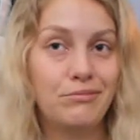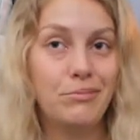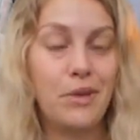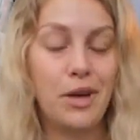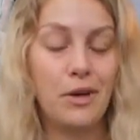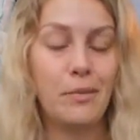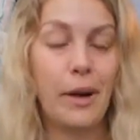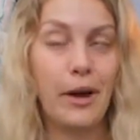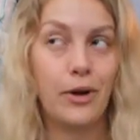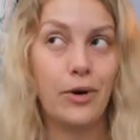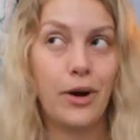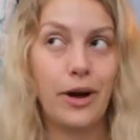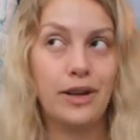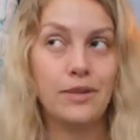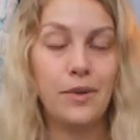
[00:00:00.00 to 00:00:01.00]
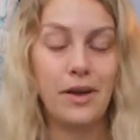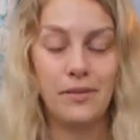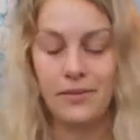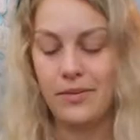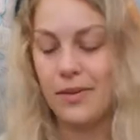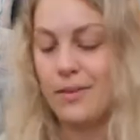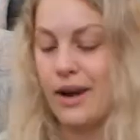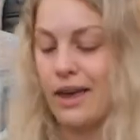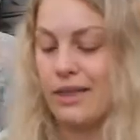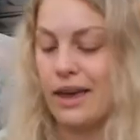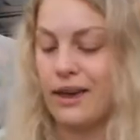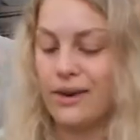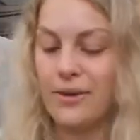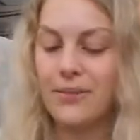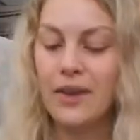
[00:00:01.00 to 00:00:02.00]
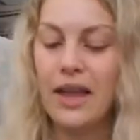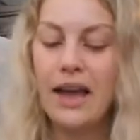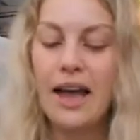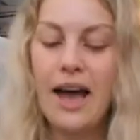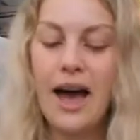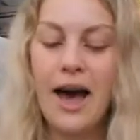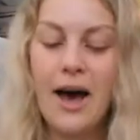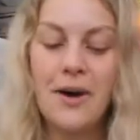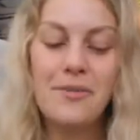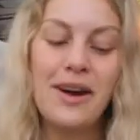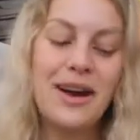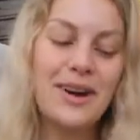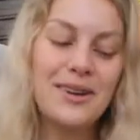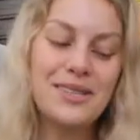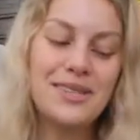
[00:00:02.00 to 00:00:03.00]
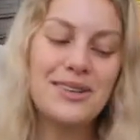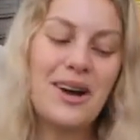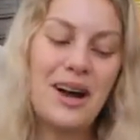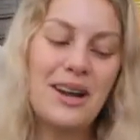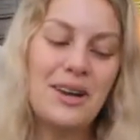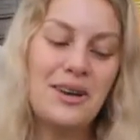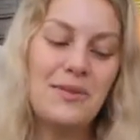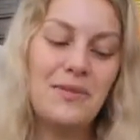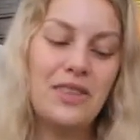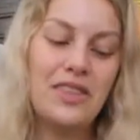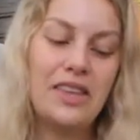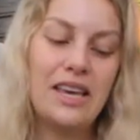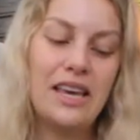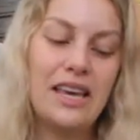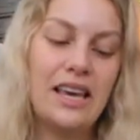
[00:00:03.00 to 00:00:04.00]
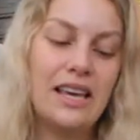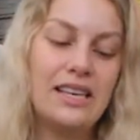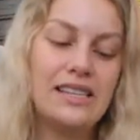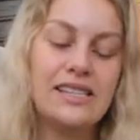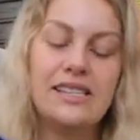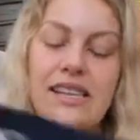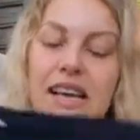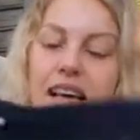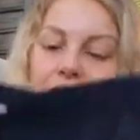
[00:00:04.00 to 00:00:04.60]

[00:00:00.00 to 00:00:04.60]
He might correct me, but I think. Um, I also got him these